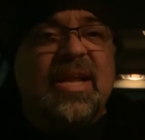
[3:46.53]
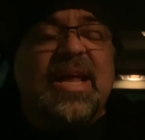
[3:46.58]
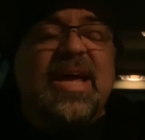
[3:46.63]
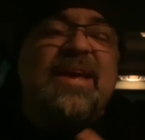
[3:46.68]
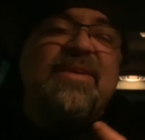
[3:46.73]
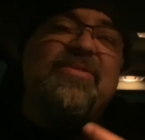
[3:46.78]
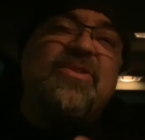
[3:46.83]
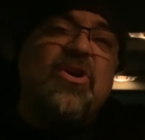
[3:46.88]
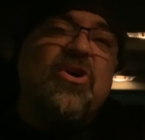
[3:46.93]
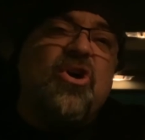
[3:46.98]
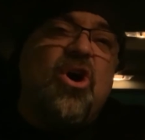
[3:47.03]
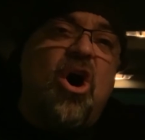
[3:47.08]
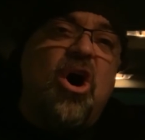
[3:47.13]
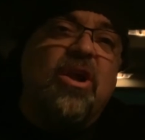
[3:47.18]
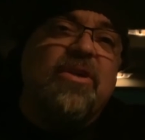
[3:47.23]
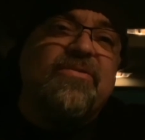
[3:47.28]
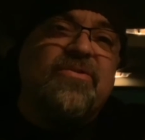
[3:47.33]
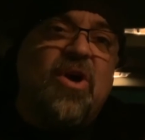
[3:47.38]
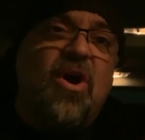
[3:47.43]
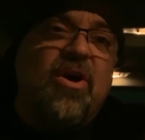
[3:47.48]
Like if you go to
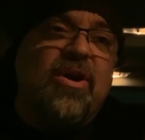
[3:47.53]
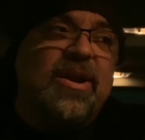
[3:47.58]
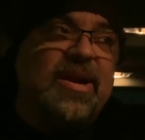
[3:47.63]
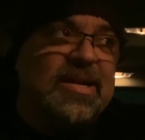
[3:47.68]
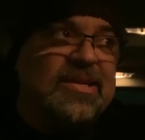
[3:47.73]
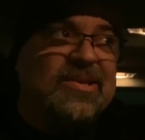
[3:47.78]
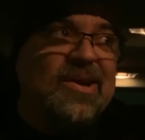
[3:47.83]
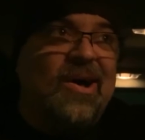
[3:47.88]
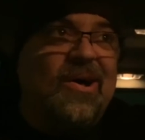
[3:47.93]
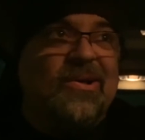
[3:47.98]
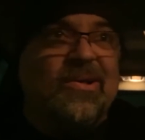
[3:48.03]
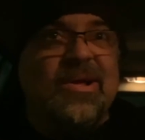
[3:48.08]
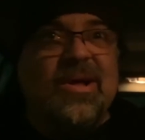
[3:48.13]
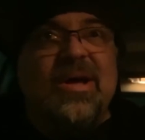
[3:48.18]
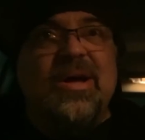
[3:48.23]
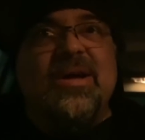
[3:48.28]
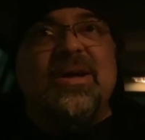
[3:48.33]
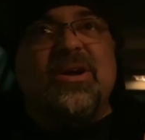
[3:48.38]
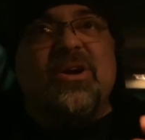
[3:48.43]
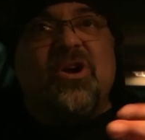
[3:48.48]
Olive Garden, it's all
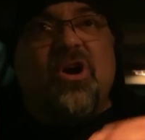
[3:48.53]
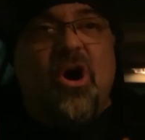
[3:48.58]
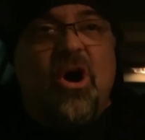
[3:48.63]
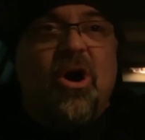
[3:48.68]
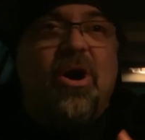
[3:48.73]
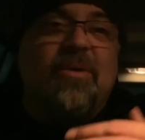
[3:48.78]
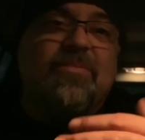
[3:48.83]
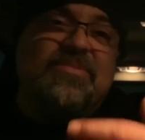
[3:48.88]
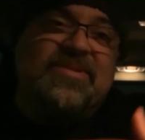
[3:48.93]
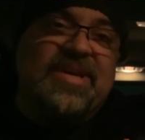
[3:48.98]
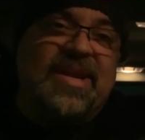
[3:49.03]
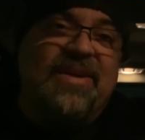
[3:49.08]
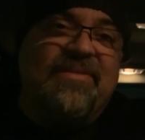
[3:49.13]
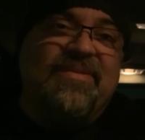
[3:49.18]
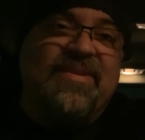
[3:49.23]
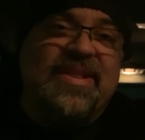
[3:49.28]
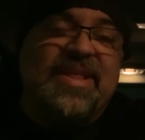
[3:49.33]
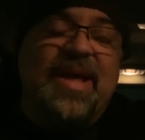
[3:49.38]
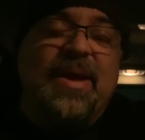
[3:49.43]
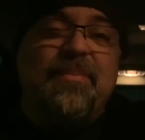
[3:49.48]
carbs and
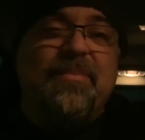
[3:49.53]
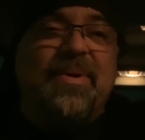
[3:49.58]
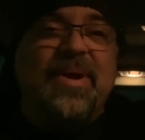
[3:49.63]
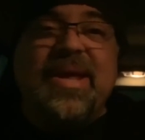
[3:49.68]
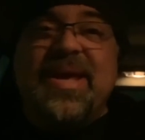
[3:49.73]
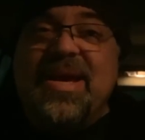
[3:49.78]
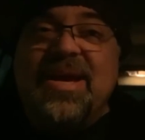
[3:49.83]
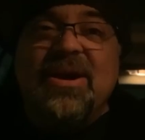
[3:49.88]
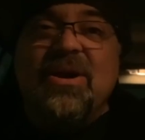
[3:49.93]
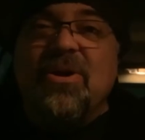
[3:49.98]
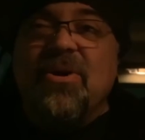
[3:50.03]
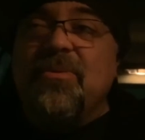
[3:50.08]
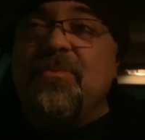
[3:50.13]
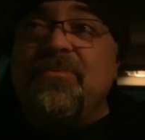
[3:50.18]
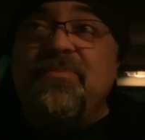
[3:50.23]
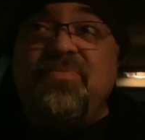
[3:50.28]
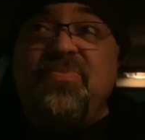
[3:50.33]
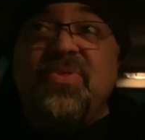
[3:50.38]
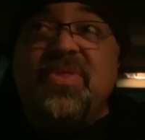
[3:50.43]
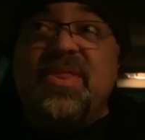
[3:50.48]
everything. But here,
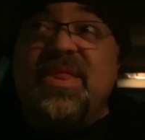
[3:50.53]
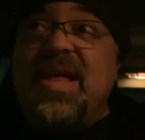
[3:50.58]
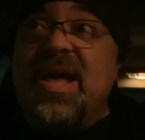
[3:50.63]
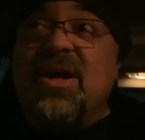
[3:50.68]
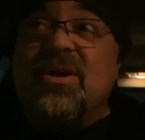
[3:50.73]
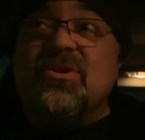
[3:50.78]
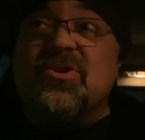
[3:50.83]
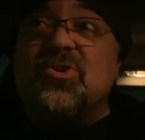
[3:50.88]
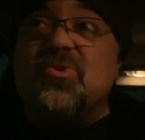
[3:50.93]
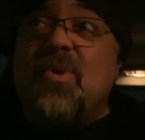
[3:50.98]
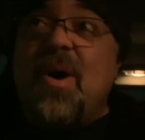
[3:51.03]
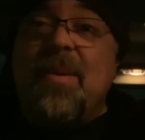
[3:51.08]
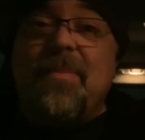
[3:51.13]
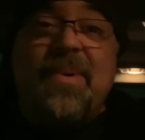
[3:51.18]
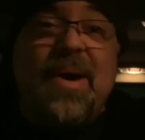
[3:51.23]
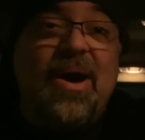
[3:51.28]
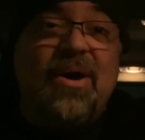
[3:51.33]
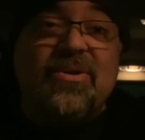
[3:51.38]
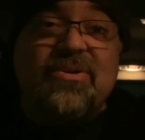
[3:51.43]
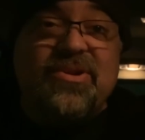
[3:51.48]
they'll swap
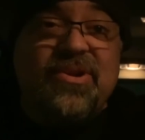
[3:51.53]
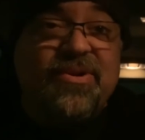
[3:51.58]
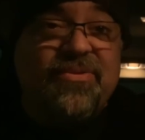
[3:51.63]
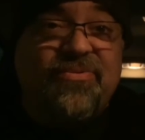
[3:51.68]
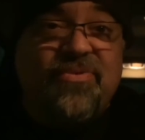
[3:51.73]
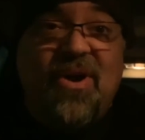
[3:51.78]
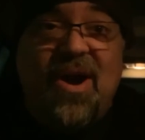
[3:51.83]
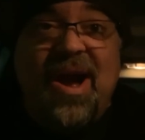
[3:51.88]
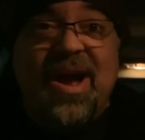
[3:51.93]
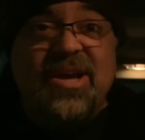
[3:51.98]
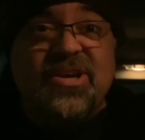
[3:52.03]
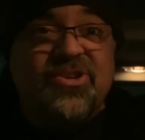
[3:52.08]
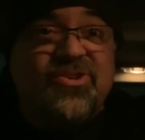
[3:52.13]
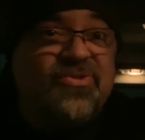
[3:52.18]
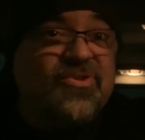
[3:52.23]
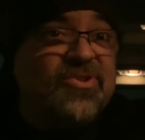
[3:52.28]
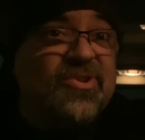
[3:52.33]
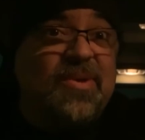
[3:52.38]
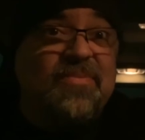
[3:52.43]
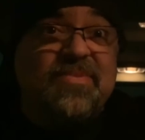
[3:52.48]
out your fries
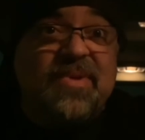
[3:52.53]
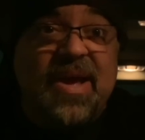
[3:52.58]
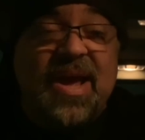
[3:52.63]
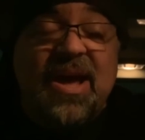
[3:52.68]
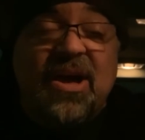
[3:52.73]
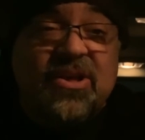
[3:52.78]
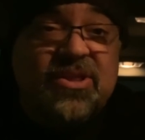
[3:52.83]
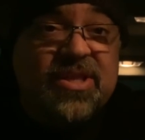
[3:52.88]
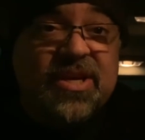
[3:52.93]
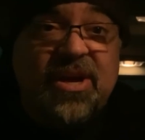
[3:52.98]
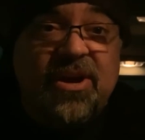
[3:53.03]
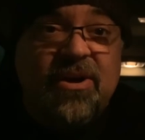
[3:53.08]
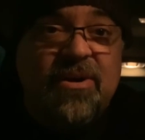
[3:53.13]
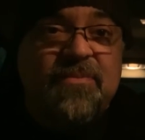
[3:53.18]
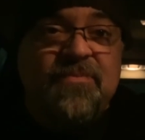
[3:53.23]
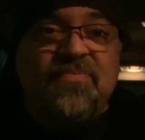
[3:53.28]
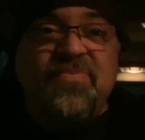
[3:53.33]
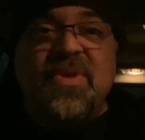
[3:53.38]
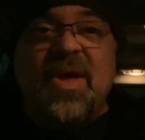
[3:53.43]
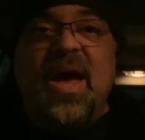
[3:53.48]
for something healthier.
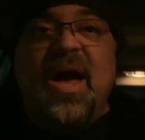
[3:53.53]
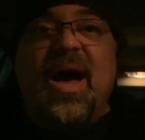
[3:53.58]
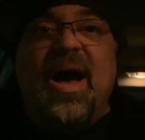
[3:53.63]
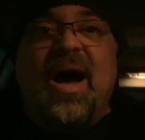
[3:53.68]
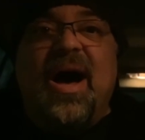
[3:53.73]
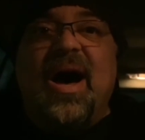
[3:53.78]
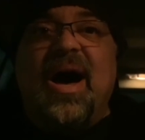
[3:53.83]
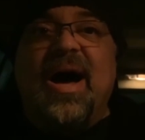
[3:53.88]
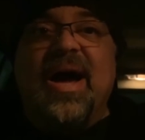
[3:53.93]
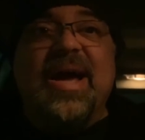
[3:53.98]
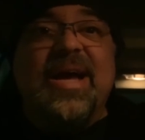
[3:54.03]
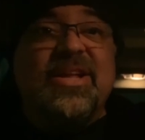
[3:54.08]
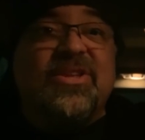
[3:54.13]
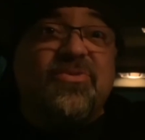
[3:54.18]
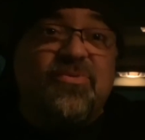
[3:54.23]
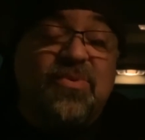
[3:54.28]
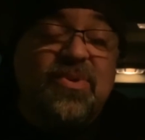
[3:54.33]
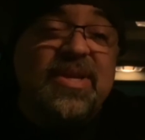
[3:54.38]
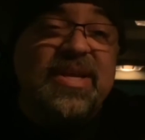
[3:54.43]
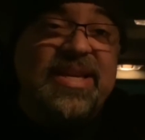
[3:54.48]
Uh, it's
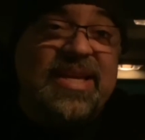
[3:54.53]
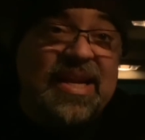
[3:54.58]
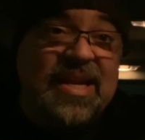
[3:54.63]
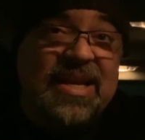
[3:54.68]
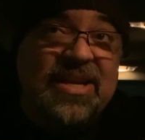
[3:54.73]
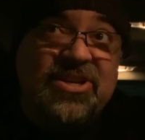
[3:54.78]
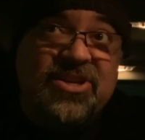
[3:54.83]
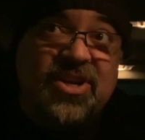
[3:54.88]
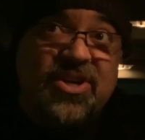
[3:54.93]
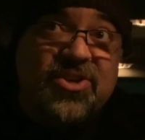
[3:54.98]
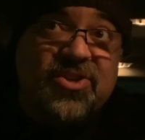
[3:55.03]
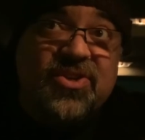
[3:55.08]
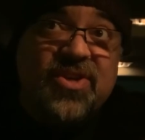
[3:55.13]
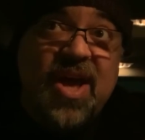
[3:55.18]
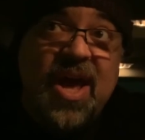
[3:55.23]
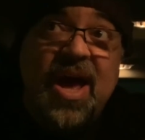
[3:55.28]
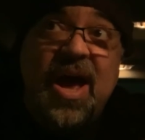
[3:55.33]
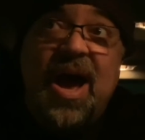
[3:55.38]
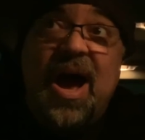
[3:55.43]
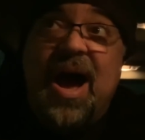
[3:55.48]
really delicious.
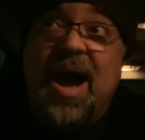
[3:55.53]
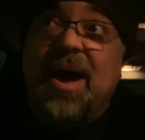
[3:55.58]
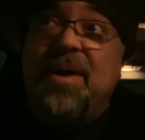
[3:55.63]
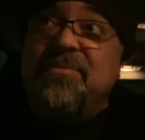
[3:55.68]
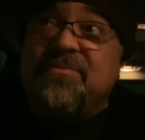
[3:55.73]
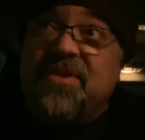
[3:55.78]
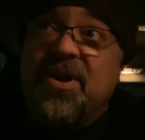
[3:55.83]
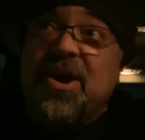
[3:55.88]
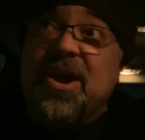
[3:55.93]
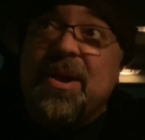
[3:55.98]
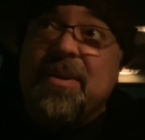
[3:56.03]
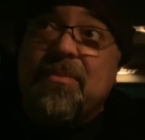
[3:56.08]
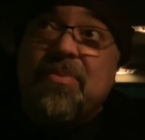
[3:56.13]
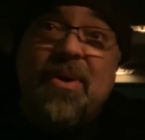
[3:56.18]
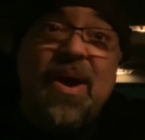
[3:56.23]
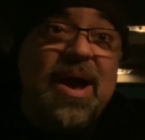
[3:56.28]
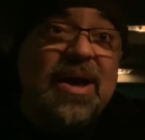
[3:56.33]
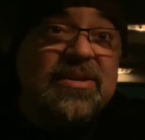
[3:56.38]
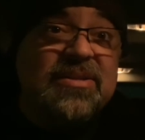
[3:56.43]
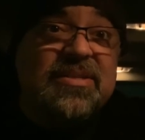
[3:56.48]
I am very
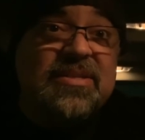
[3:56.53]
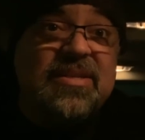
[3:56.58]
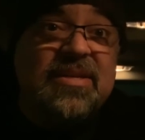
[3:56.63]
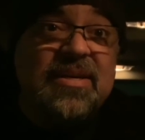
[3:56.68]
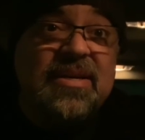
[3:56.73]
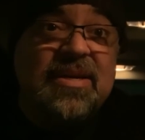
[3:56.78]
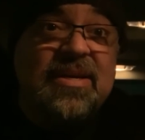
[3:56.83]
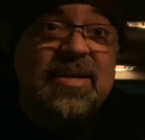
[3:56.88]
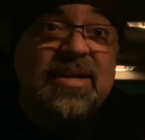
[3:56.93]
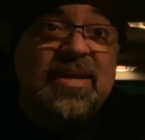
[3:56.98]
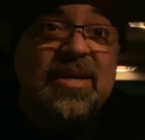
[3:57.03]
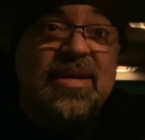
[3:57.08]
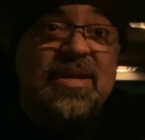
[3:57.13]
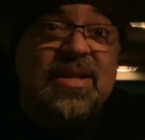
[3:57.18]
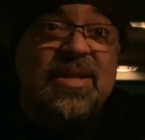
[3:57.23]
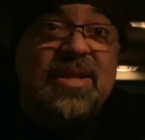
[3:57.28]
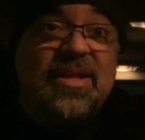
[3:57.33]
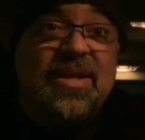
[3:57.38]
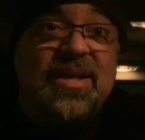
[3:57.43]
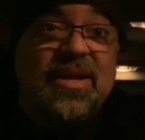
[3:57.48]
impressed.
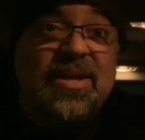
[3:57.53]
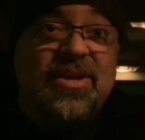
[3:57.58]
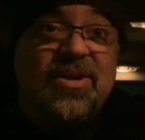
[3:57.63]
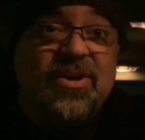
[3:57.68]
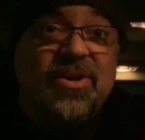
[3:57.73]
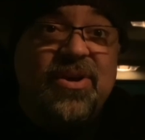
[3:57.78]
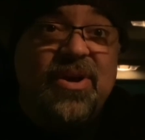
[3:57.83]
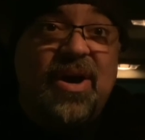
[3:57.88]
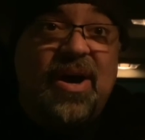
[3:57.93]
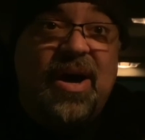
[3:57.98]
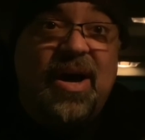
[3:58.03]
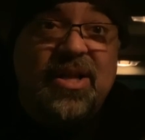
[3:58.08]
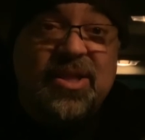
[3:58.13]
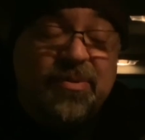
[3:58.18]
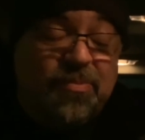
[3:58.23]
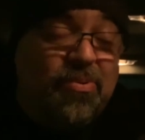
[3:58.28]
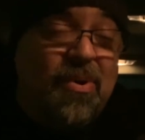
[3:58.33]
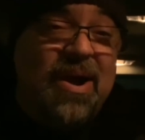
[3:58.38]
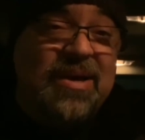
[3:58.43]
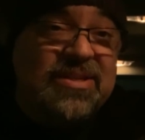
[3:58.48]
You, uh, the
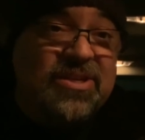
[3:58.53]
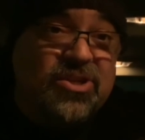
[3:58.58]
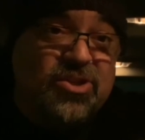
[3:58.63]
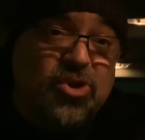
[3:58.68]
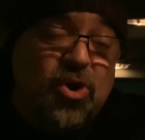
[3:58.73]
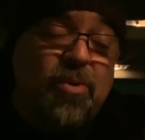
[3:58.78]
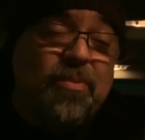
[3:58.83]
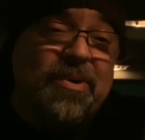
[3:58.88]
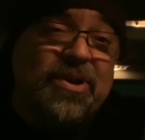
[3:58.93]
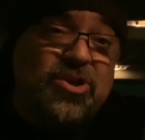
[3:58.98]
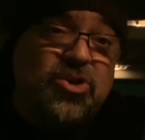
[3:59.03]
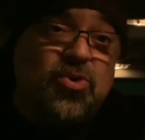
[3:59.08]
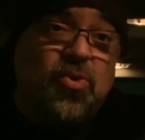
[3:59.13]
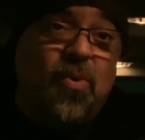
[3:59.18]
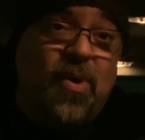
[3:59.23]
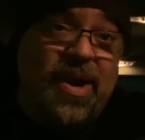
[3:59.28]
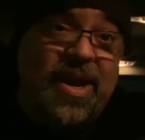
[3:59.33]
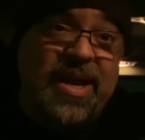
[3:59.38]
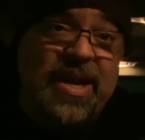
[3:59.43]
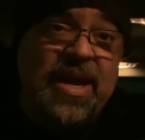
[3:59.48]
price is normally
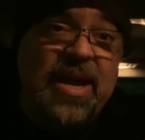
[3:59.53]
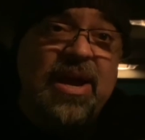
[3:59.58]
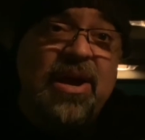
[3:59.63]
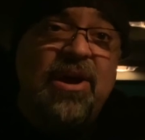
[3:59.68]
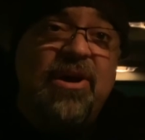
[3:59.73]
twenty